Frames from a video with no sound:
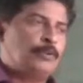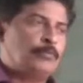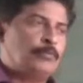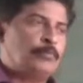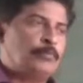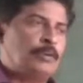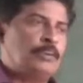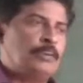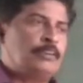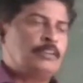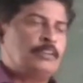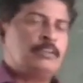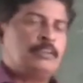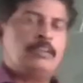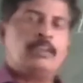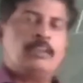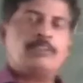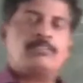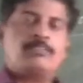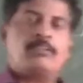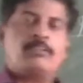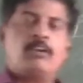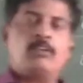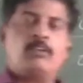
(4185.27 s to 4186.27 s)

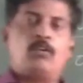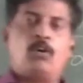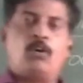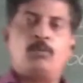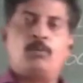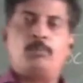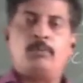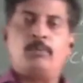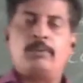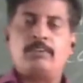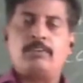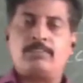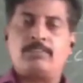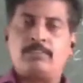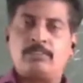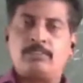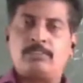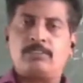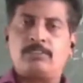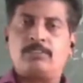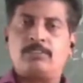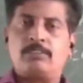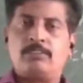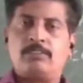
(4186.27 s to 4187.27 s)
multinational
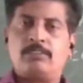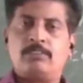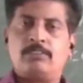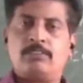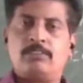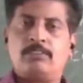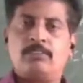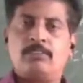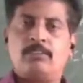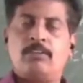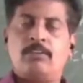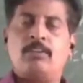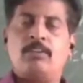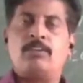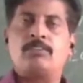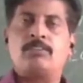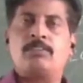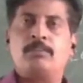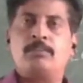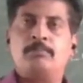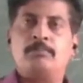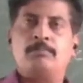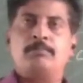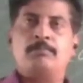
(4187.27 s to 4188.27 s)
corporations, or
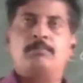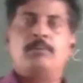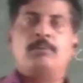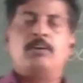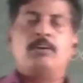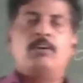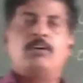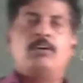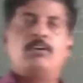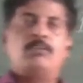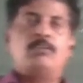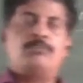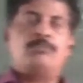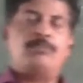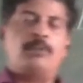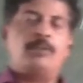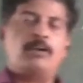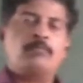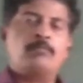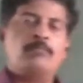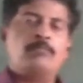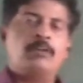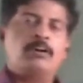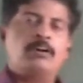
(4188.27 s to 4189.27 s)
some
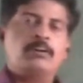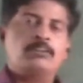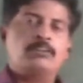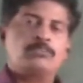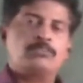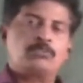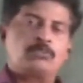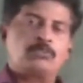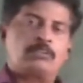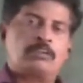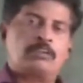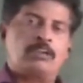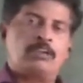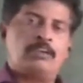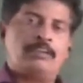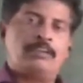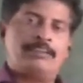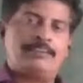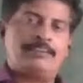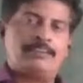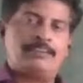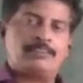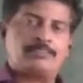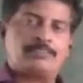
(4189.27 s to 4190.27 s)
pharmaceutical
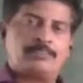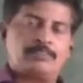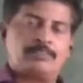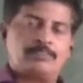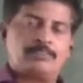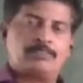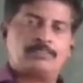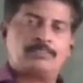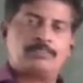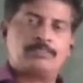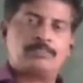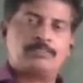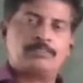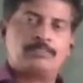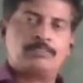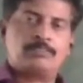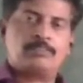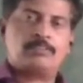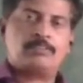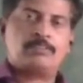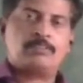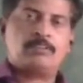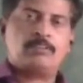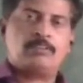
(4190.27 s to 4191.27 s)
industries,
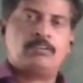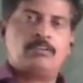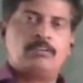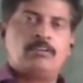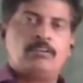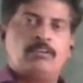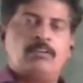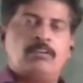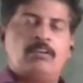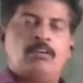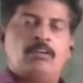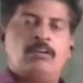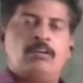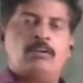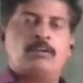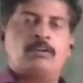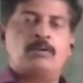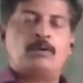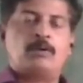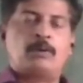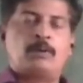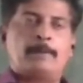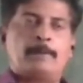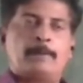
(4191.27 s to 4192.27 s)
or
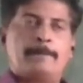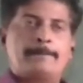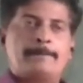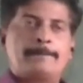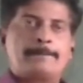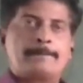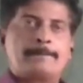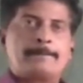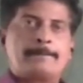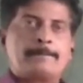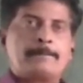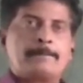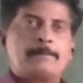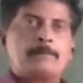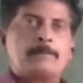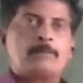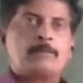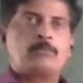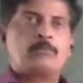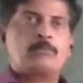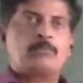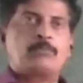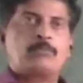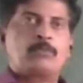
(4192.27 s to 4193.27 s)

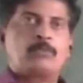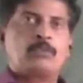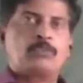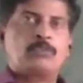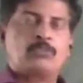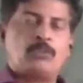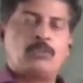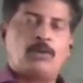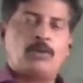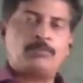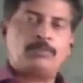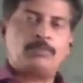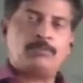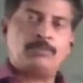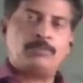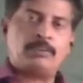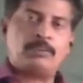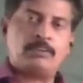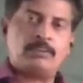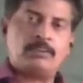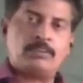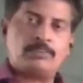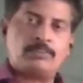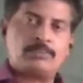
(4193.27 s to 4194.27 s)
software
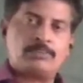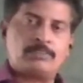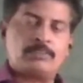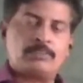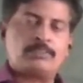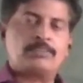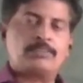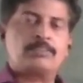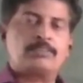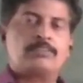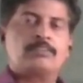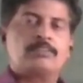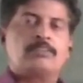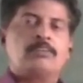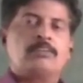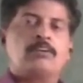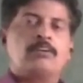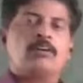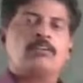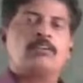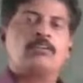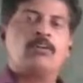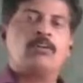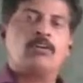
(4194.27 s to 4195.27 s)
industries,
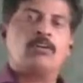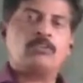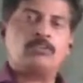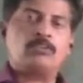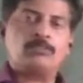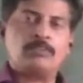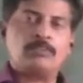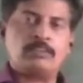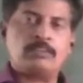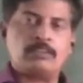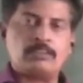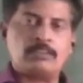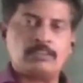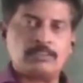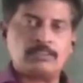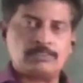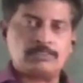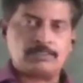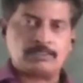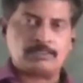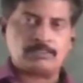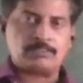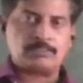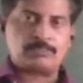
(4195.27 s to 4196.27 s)
or hardware
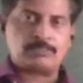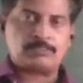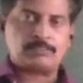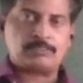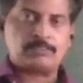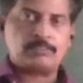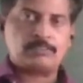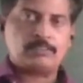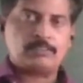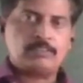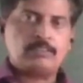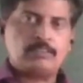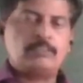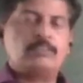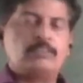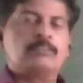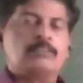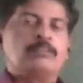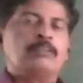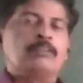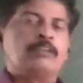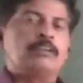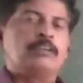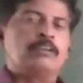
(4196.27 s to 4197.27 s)
industries,
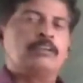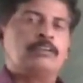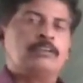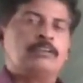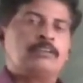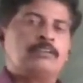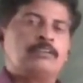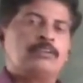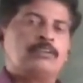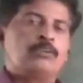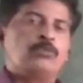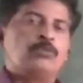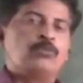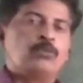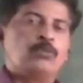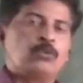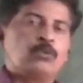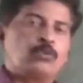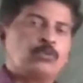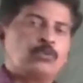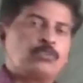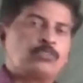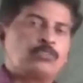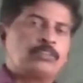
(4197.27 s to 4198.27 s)
there we
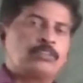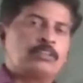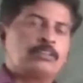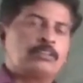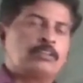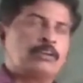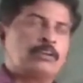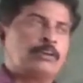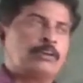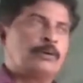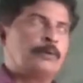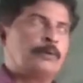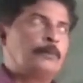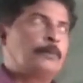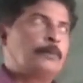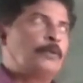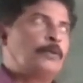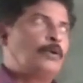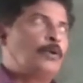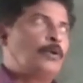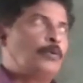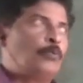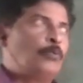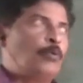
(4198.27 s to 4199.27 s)
could see the
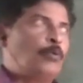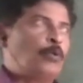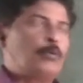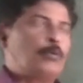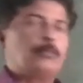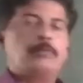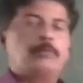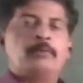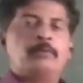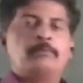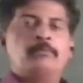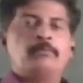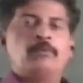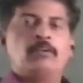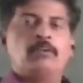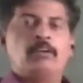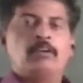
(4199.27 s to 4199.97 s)
more people